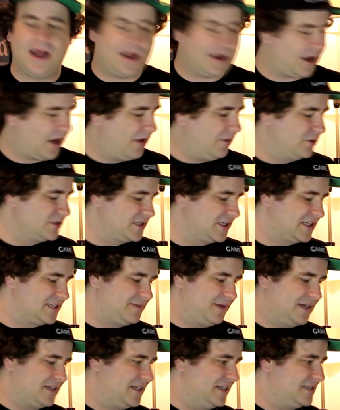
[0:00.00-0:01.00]
I wasn't
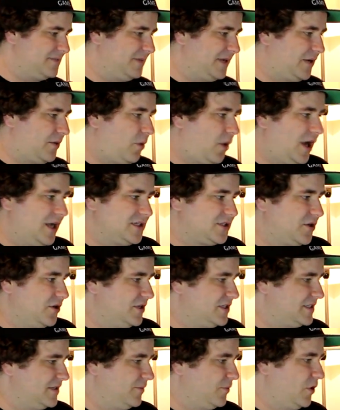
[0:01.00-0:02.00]
expecting it to be quite as
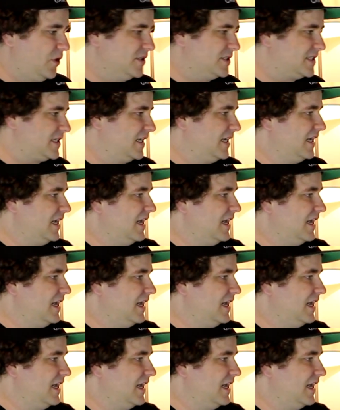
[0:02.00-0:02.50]
good as it was.